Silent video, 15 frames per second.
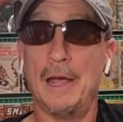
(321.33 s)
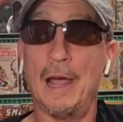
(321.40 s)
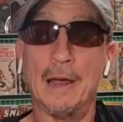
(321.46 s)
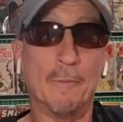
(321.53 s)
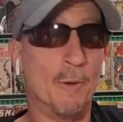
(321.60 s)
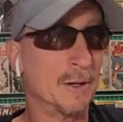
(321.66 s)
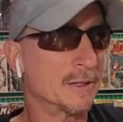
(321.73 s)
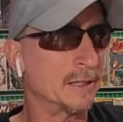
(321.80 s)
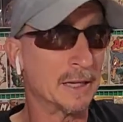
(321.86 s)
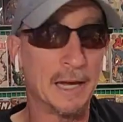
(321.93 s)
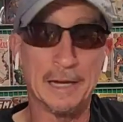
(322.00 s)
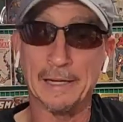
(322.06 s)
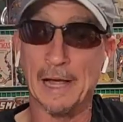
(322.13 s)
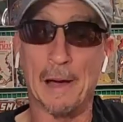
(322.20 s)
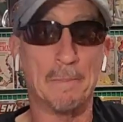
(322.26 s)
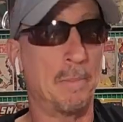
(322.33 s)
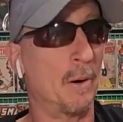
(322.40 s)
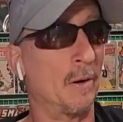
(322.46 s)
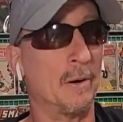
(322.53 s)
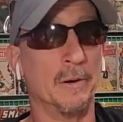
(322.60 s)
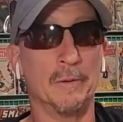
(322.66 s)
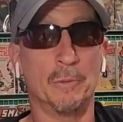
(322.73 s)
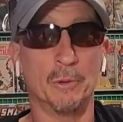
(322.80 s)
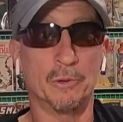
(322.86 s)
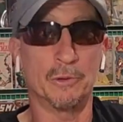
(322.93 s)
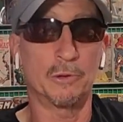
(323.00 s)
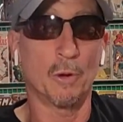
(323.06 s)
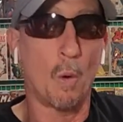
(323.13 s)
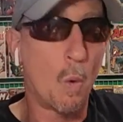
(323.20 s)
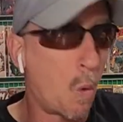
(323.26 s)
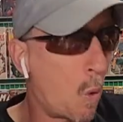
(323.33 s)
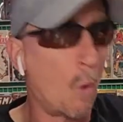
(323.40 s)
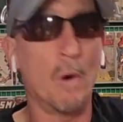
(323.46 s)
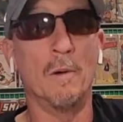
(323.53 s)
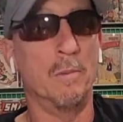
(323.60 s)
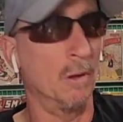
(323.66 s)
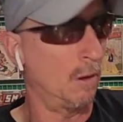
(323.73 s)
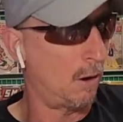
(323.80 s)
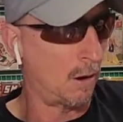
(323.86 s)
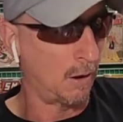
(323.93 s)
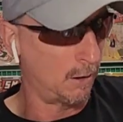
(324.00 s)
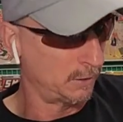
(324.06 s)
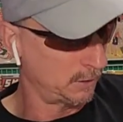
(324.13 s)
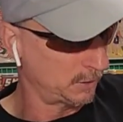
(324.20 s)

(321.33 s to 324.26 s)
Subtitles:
and once again got burned with horrible art,